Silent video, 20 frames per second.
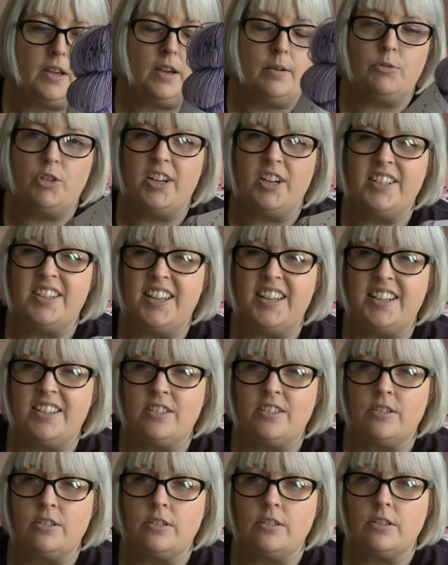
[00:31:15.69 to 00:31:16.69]
I'm trying to
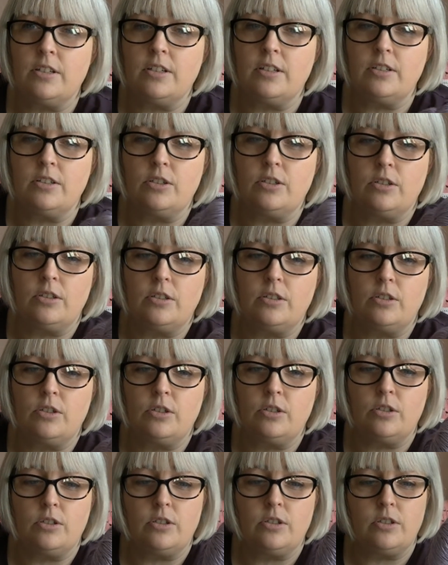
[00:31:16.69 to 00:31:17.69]
think, does,
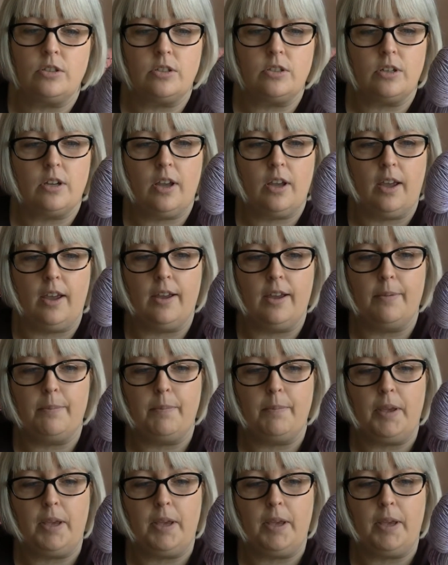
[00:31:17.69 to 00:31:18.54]
does um,